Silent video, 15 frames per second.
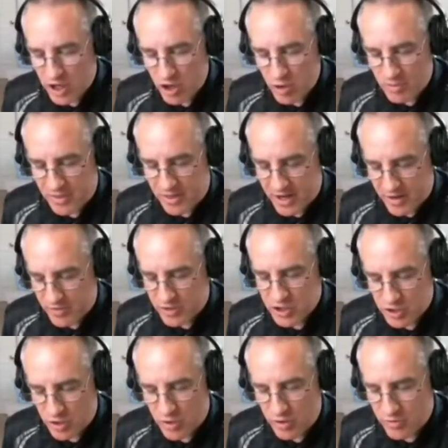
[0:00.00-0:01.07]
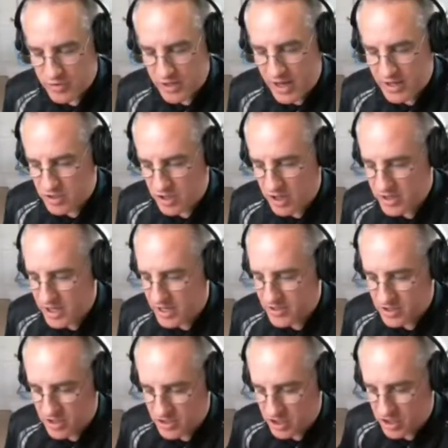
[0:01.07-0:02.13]
human that ever served as
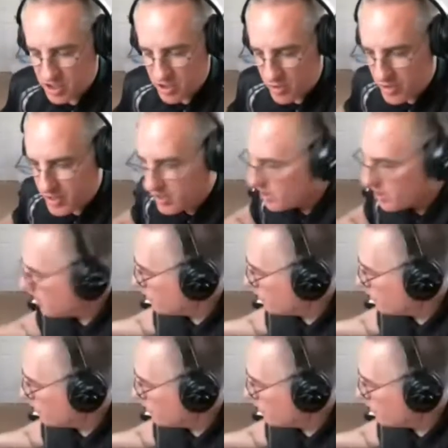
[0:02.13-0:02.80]
a security